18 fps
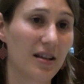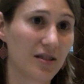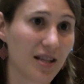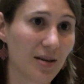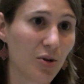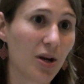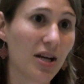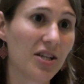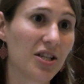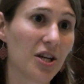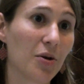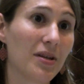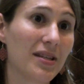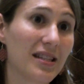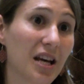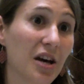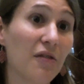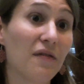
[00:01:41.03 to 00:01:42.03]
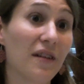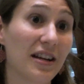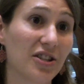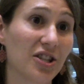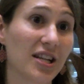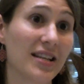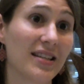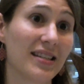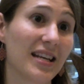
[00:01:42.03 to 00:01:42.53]
WHO itself
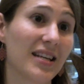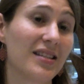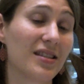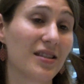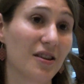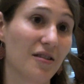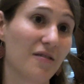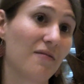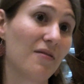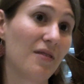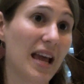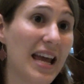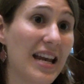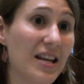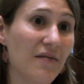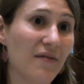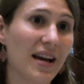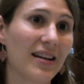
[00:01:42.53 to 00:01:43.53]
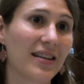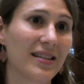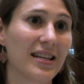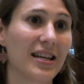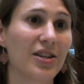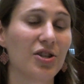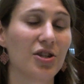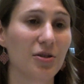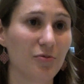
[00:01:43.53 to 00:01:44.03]
actually says that any
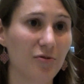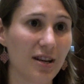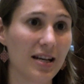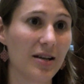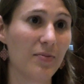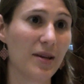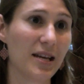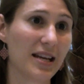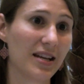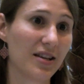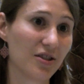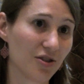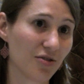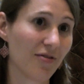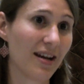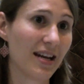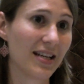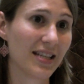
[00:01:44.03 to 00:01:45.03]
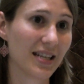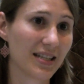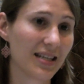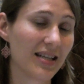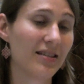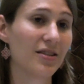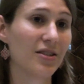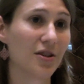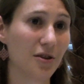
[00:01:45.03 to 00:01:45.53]
vaccine should really be integrated
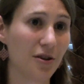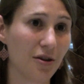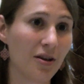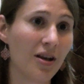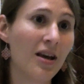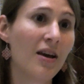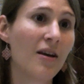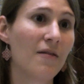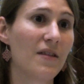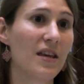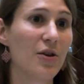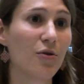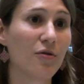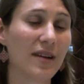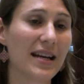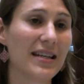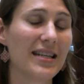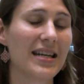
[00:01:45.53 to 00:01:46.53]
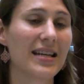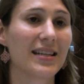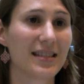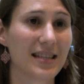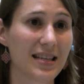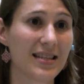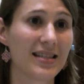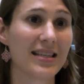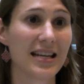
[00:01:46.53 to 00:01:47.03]
into the already
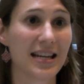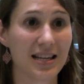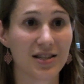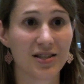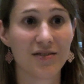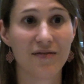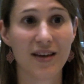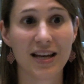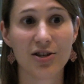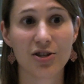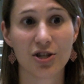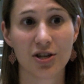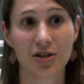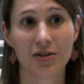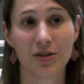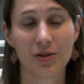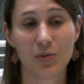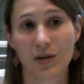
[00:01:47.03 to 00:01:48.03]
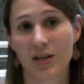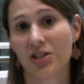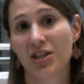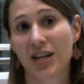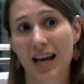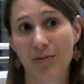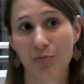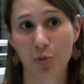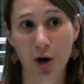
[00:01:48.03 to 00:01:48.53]
existing interventions,
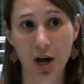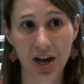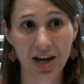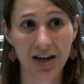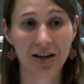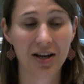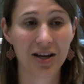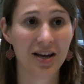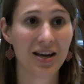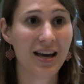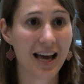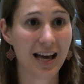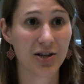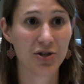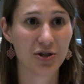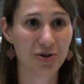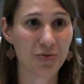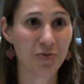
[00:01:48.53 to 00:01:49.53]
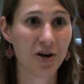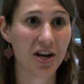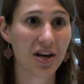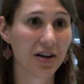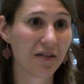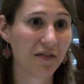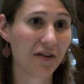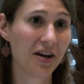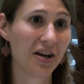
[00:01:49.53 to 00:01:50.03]
which can work and do
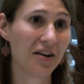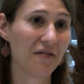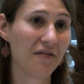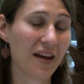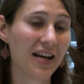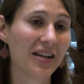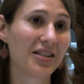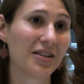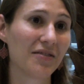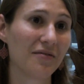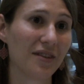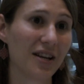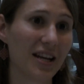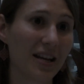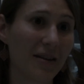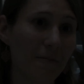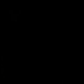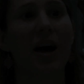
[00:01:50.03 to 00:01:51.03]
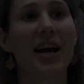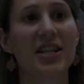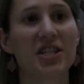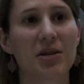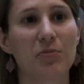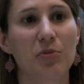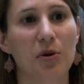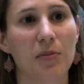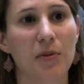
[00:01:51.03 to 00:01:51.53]
work very effectively.
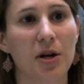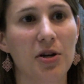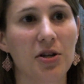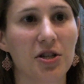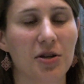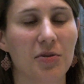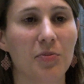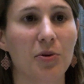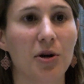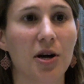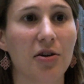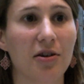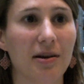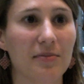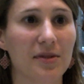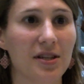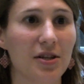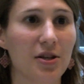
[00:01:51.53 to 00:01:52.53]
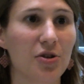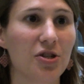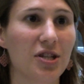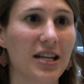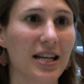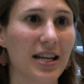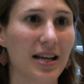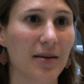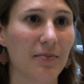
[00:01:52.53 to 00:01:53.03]
Hygiene promotion programs are
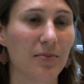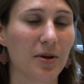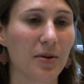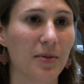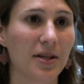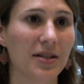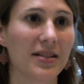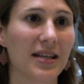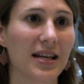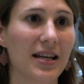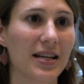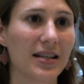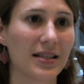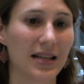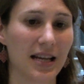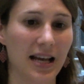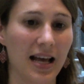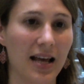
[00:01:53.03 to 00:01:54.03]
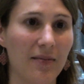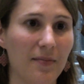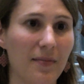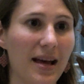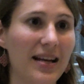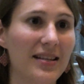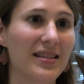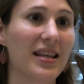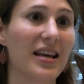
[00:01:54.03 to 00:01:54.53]
usually implemented
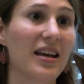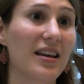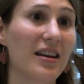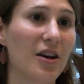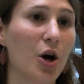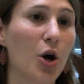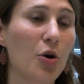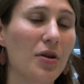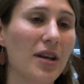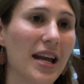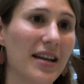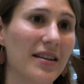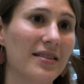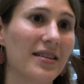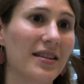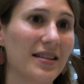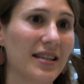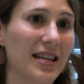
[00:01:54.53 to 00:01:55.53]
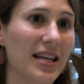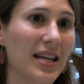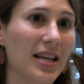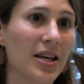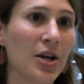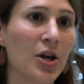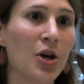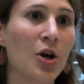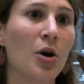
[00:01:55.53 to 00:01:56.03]
as their own entity,
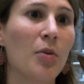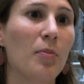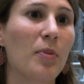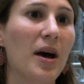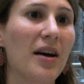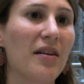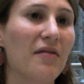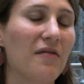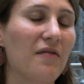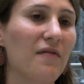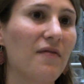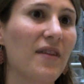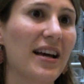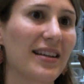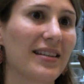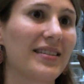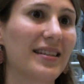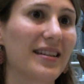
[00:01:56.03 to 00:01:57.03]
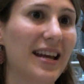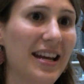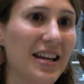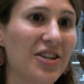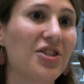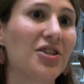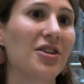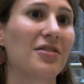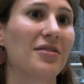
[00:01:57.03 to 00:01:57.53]
but
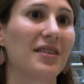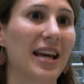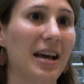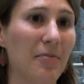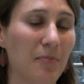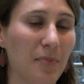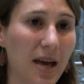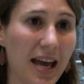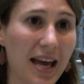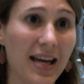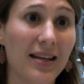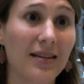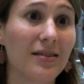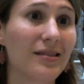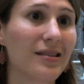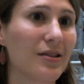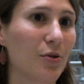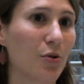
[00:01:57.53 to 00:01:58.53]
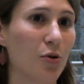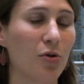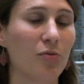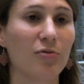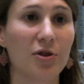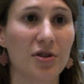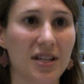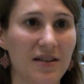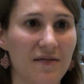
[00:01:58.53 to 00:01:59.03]
vaccination campaigns or
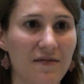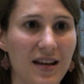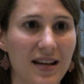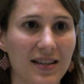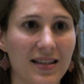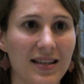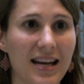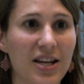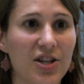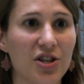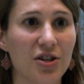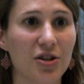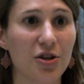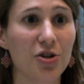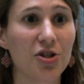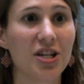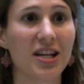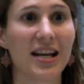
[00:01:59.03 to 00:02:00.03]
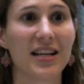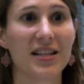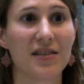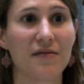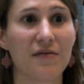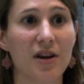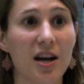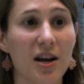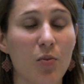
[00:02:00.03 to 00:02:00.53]
routine vaccination usually has a
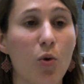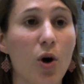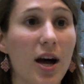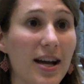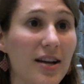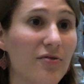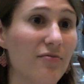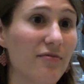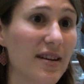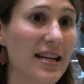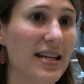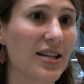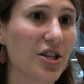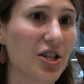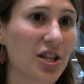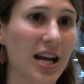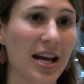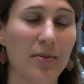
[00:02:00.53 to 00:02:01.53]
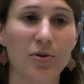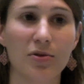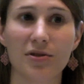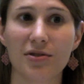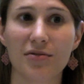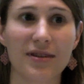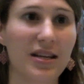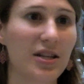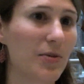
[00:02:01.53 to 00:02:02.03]
very wide reach, able
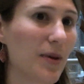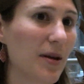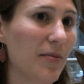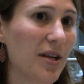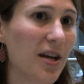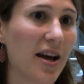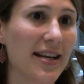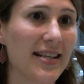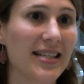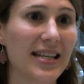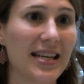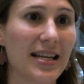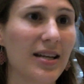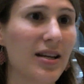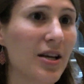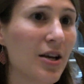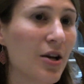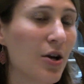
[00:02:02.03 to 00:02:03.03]
to reach maybe 90